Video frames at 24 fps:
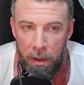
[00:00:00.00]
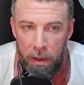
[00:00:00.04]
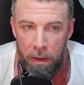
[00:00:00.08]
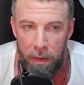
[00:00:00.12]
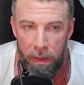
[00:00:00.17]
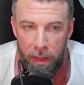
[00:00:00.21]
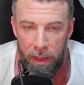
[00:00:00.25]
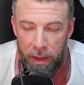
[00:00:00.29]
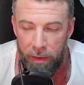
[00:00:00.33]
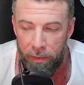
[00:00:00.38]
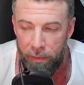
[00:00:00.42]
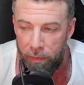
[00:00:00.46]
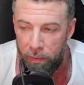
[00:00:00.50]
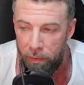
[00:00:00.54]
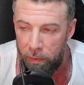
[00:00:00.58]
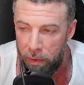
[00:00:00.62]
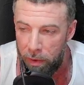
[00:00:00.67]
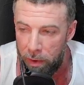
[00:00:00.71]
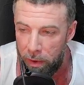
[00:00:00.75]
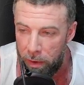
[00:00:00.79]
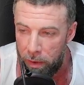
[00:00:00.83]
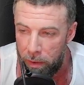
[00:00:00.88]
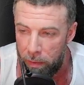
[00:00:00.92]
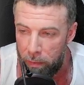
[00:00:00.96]
if
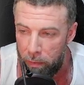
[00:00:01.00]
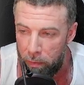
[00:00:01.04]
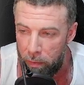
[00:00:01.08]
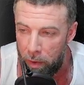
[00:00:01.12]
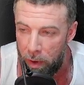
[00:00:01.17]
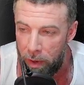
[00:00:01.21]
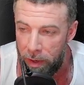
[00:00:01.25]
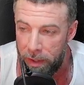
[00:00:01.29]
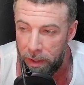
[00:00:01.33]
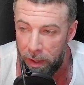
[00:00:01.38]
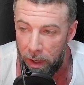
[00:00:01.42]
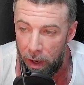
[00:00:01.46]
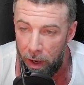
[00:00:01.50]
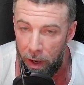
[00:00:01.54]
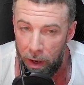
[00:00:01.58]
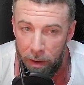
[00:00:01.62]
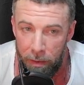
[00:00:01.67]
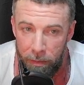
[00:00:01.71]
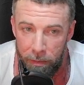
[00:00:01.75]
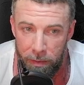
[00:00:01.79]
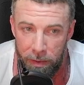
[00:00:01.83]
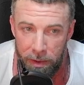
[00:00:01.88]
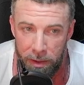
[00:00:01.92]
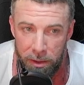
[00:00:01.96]
we're running
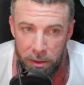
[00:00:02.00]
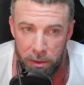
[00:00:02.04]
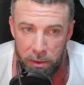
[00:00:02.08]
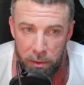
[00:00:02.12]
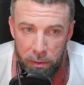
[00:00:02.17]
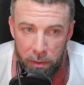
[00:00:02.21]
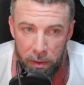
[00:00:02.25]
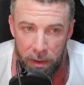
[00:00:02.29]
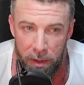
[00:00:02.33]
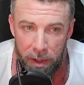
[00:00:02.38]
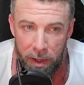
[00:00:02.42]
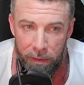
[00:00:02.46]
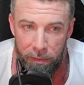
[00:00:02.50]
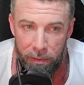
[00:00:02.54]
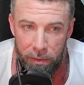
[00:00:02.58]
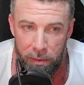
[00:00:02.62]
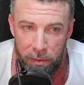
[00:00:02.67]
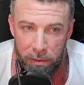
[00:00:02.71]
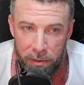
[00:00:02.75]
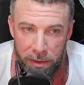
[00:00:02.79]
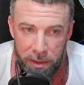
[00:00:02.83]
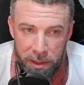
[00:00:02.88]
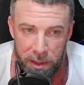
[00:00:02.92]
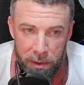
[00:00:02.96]
up into a
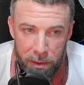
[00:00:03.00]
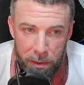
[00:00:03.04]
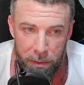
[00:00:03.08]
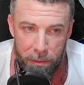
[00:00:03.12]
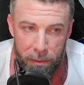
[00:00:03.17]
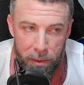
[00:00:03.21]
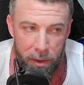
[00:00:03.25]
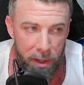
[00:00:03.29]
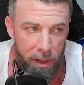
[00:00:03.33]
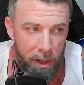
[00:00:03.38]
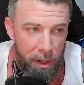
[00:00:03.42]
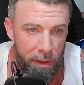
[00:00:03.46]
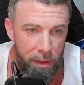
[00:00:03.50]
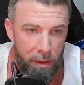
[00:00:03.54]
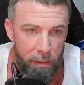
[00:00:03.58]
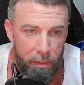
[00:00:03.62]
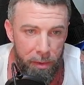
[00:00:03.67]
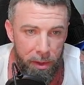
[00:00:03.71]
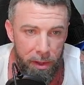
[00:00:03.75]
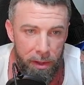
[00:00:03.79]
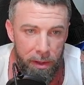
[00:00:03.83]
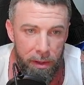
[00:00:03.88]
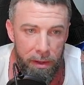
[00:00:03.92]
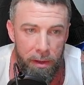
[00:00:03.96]
level, zero print on the
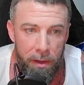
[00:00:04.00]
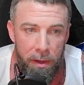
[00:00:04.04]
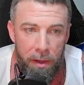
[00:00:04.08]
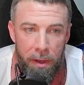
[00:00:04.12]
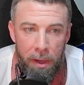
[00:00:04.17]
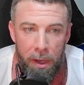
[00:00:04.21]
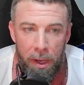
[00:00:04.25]
bid,